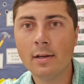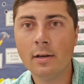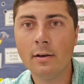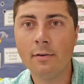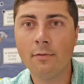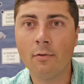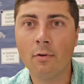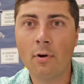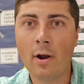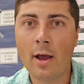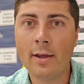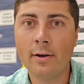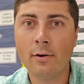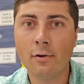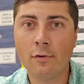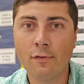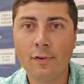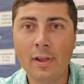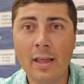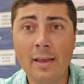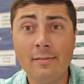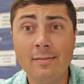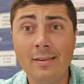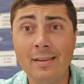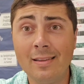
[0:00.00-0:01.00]
of grinder
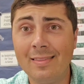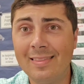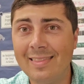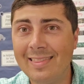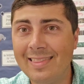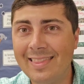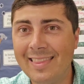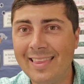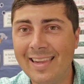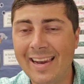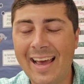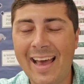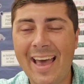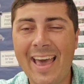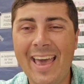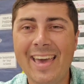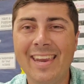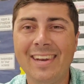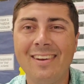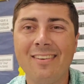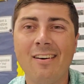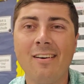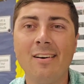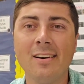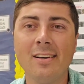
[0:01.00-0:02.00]
safety that I
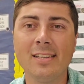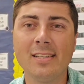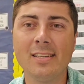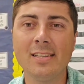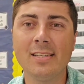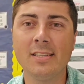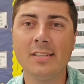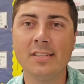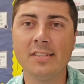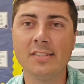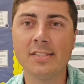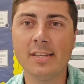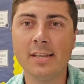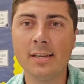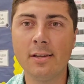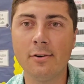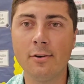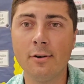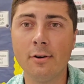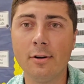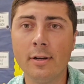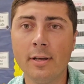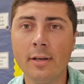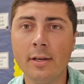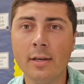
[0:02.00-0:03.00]
had not
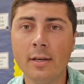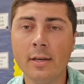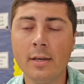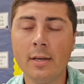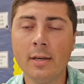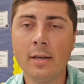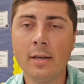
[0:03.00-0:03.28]
considered